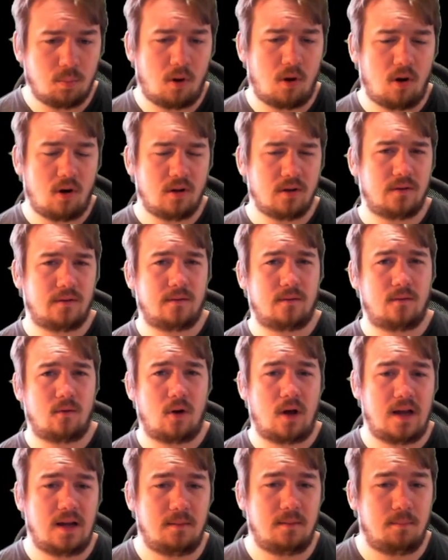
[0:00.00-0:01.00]
pawns
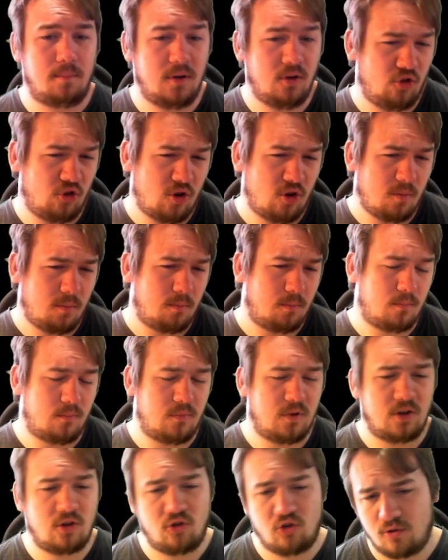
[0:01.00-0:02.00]
for a bishop,
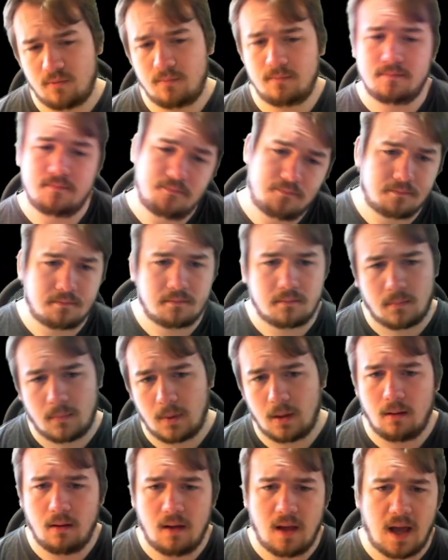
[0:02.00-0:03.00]
which
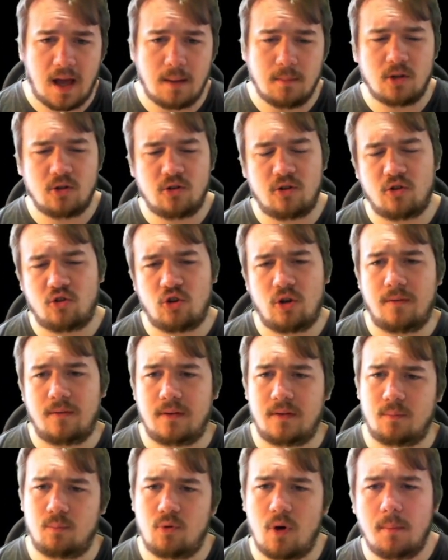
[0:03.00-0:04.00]
I'm not so sure if
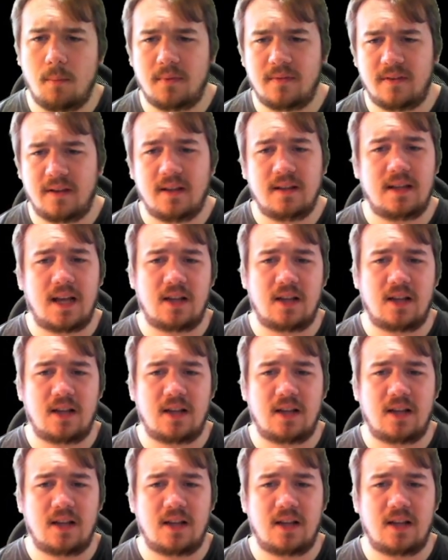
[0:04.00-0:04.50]
it's promising.